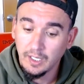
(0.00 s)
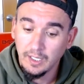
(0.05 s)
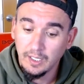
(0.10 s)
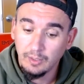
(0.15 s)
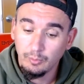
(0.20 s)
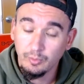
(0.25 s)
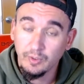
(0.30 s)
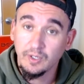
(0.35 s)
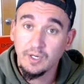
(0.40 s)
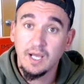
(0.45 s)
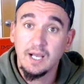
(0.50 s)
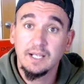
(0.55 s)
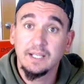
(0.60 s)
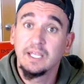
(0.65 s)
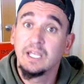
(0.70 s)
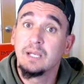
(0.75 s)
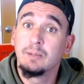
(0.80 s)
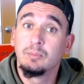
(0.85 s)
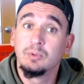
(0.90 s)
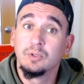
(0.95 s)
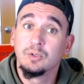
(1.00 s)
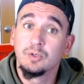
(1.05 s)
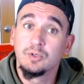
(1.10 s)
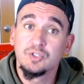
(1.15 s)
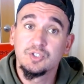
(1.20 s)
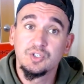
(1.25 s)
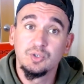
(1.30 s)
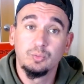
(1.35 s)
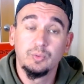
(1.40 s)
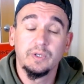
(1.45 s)
We're not
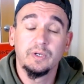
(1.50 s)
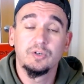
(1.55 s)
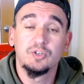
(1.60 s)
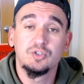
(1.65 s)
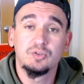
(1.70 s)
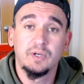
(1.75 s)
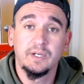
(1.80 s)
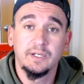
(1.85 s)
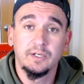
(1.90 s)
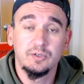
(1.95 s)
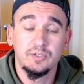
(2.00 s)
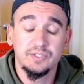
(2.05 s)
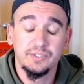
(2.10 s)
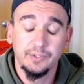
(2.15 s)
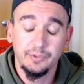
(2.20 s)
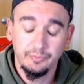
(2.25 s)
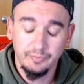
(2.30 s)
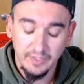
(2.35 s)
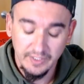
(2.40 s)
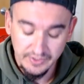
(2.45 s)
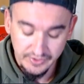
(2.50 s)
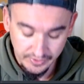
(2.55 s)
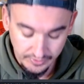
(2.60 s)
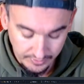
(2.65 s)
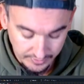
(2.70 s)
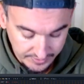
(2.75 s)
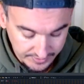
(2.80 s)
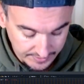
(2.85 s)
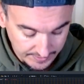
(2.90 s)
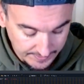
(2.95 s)
gamblers. We are traders and
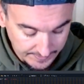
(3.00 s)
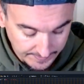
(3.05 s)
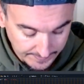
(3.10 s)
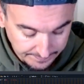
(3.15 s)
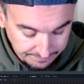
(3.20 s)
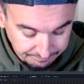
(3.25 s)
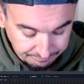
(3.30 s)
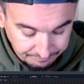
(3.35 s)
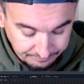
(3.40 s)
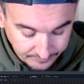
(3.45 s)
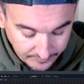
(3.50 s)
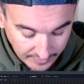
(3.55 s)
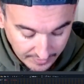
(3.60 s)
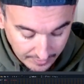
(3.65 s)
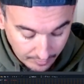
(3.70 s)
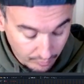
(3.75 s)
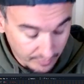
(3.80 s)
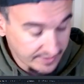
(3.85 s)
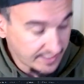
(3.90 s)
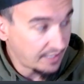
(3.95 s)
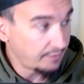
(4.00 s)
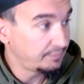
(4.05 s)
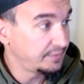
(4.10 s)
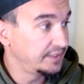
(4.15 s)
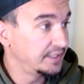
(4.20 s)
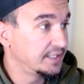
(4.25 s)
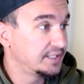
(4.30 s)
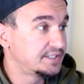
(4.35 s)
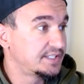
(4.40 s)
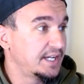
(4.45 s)
investors. And with that
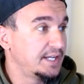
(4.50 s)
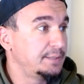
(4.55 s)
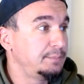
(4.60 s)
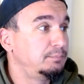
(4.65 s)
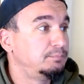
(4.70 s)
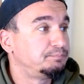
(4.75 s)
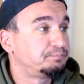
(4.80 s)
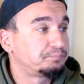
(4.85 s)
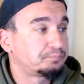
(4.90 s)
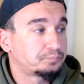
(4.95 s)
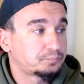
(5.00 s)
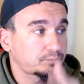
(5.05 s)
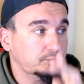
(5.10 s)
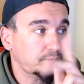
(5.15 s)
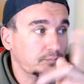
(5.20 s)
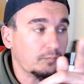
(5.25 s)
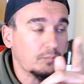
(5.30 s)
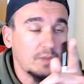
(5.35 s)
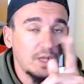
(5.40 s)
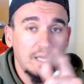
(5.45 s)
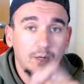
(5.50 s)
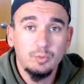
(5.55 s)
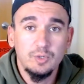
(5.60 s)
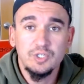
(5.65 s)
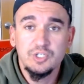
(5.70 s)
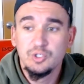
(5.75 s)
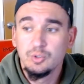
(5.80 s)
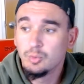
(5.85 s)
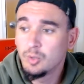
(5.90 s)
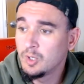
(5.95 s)
being said, I wish
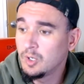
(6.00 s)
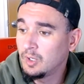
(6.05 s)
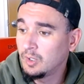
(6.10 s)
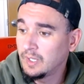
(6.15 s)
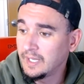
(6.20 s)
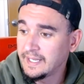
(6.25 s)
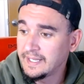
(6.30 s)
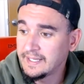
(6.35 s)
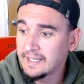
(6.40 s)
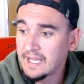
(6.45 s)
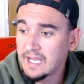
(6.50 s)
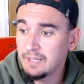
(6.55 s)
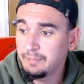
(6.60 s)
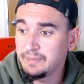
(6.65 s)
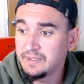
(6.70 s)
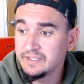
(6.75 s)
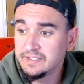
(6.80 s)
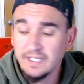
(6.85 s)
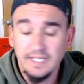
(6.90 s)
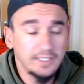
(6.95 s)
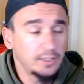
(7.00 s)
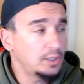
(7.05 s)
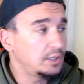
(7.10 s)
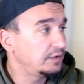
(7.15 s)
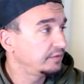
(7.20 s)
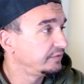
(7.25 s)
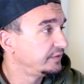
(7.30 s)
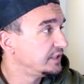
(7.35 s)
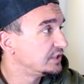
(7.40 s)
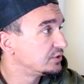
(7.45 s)
you all a happy day
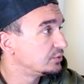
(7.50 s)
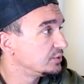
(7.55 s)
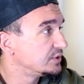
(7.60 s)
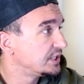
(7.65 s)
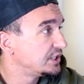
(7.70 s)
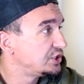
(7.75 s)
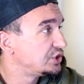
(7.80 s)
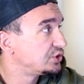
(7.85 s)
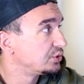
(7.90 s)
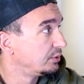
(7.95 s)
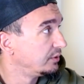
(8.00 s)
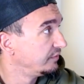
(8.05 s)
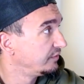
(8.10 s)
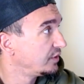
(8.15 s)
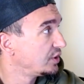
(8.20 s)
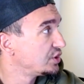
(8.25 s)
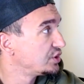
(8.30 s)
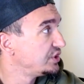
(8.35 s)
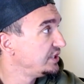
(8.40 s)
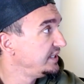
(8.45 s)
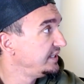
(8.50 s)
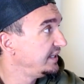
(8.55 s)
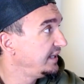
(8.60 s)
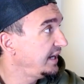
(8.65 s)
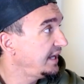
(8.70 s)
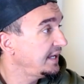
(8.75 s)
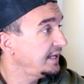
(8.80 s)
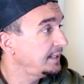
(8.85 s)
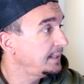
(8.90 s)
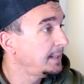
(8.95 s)
off. This was a short version
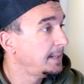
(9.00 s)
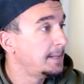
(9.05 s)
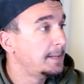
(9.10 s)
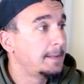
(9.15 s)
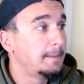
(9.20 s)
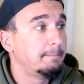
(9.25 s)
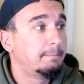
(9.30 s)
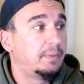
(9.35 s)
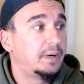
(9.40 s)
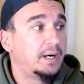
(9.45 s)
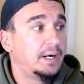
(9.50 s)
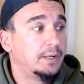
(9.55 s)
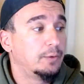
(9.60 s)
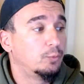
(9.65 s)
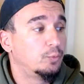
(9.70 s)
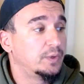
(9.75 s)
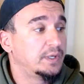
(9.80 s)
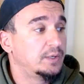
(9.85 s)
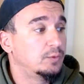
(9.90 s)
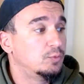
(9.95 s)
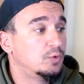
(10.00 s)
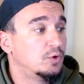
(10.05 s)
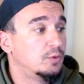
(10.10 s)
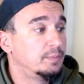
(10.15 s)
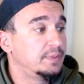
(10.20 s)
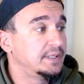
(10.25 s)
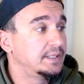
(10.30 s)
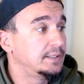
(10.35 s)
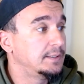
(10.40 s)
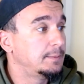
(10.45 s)
today, but we will
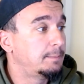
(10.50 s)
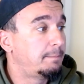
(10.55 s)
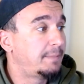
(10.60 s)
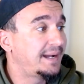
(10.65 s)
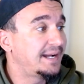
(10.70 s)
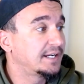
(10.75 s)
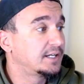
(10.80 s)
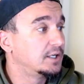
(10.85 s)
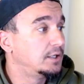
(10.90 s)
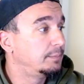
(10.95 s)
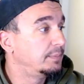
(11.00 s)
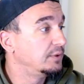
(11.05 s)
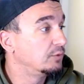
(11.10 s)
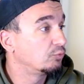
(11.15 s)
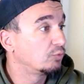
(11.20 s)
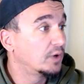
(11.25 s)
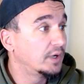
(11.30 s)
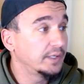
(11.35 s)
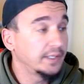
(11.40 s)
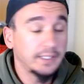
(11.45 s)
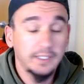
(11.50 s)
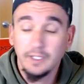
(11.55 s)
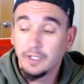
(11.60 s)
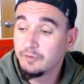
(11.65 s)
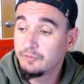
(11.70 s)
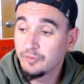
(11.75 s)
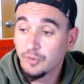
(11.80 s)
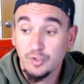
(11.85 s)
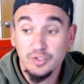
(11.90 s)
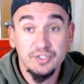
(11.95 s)
be back up and running
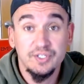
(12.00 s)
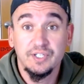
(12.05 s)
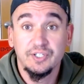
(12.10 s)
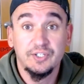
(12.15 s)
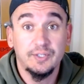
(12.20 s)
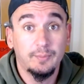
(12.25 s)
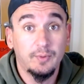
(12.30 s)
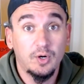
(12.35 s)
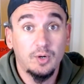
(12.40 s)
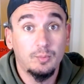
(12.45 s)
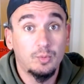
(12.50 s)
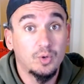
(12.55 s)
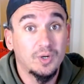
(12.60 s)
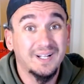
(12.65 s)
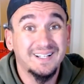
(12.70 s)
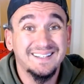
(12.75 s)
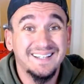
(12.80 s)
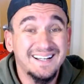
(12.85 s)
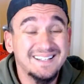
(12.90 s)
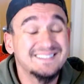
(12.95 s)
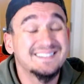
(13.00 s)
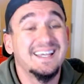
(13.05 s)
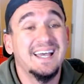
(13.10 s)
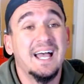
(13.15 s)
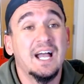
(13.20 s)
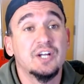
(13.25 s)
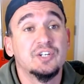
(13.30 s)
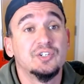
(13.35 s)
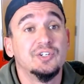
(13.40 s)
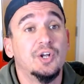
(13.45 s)
first thing tomorrow morning. Lots of
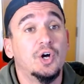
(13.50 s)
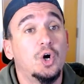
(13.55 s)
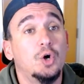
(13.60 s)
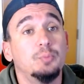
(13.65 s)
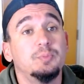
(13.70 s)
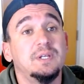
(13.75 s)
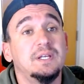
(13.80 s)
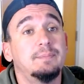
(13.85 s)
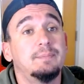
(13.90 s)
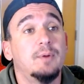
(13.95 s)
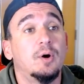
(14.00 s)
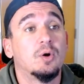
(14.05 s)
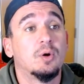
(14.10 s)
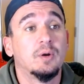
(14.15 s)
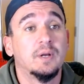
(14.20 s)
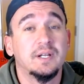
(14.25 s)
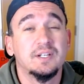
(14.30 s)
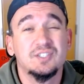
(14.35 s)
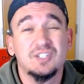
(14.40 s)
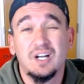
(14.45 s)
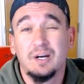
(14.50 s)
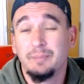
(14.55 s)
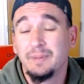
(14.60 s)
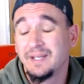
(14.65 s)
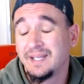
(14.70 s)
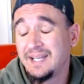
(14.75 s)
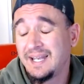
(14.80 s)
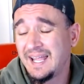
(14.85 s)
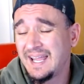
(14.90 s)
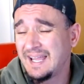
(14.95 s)
action. Home Depot earnings coming at,
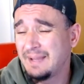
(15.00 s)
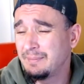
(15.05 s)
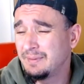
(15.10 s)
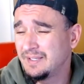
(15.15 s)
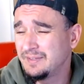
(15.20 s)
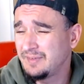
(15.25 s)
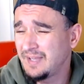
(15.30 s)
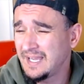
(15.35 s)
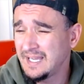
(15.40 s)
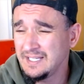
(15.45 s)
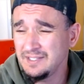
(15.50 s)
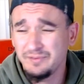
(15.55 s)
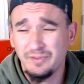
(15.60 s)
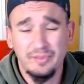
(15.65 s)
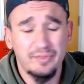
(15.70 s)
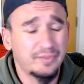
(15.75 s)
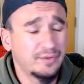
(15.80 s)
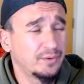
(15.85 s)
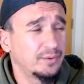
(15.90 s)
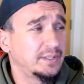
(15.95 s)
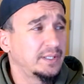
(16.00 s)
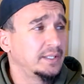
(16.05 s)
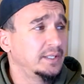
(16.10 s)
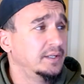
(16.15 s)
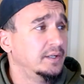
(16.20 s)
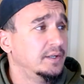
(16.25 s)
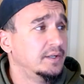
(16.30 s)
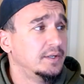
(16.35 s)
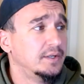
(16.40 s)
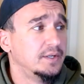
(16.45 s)
I believe, 8:30.
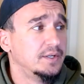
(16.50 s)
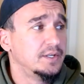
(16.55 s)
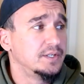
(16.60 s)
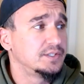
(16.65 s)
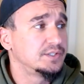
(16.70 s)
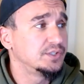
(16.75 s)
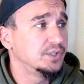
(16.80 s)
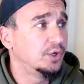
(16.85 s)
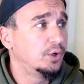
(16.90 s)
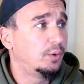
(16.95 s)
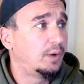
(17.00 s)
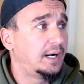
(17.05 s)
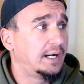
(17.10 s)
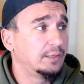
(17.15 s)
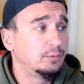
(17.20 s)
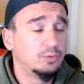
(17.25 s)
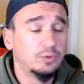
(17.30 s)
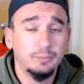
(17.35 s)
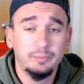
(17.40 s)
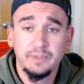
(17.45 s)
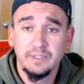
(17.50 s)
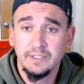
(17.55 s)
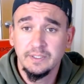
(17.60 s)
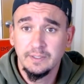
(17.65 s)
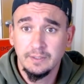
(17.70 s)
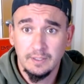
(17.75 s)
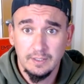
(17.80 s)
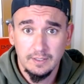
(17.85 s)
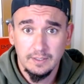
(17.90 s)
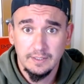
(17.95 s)
So I will be
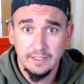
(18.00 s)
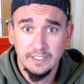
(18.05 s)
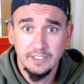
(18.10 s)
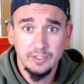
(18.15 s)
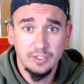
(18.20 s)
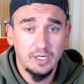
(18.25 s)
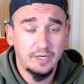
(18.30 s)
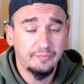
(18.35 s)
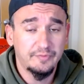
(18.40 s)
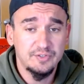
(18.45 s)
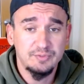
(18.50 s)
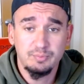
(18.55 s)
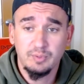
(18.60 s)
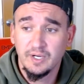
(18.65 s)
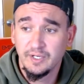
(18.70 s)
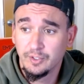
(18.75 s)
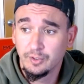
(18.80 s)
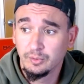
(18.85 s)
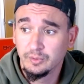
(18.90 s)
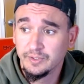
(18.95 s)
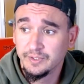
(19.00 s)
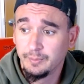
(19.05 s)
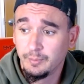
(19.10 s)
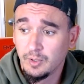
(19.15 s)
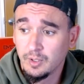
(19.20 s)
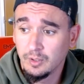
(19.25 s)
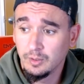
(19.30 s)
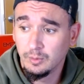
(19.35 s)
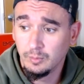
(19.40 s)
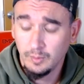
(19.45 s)
in the office bright and early
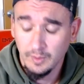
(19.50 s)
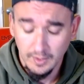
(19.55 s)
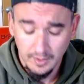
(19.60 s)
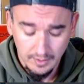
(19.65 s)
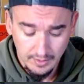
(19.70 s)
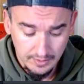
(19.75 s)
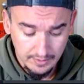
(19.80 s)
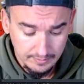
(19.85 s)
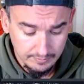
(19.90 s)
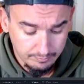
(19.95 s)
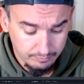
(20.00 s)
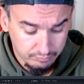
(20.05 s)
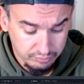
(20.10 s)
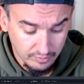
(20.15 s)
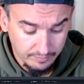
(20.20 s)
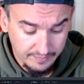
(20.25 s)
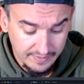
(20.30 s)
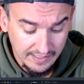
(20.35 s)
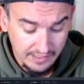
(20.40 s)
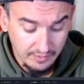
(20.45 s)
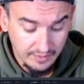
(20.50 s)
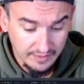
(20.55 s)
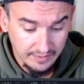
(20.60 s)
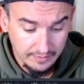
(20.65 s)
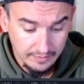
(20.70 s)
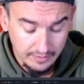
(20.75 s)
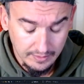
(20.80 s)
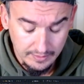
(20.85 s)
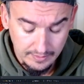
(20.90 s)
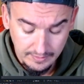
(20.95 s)
tomorrow preparing
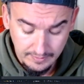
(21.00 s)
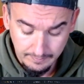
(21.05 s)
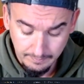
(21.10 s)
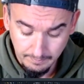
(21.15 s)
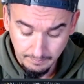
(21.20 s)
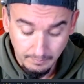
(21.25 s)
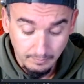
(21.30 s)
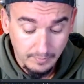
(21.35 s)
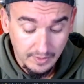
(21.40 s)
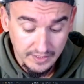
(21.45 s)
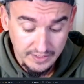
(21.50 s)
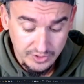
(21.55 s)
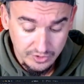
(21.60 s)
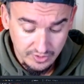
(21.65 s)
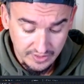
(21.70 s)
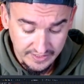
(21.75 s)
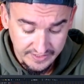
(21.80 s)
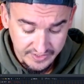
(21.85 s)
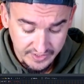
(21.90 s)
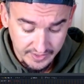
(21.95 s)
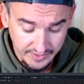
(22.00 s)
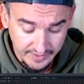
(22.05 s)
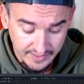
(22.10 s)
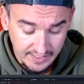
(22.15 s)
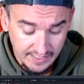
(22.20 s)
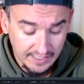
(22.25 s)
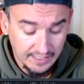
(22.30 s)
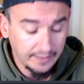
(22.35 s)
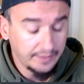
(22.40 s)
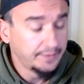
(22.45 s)
my trades on
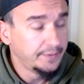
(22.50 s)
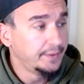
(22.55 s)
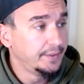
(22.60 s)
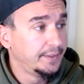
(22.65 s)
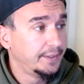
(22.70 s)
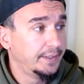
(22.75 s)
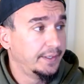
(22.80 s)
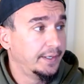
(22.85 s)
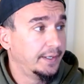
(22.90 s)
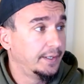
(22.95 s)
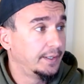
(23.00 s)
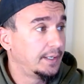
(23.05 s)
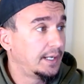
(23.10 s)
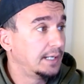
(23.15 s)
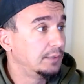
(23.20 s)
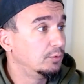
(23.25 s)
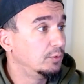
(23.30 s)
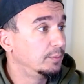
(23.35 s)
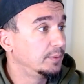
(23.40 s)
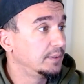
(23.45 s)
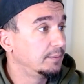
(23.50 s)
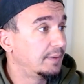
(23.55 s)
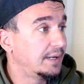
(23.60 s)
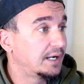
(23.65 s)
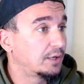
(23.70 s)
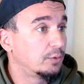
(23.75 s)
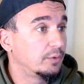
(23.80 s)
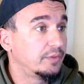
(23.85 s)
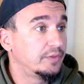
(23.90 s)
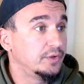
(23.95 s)
that. And I will be back
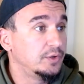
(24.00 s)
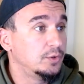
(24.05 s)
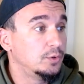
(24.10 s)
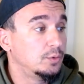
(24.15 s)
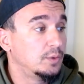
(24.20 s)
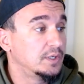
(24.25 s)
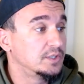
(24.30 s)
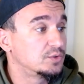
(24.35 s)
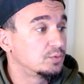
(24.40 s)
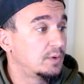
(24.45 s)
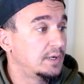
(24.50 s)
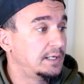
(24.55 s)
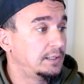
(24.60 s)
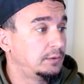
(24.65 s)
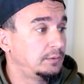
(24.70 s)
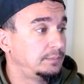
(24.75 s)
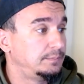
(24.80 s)
with you as well.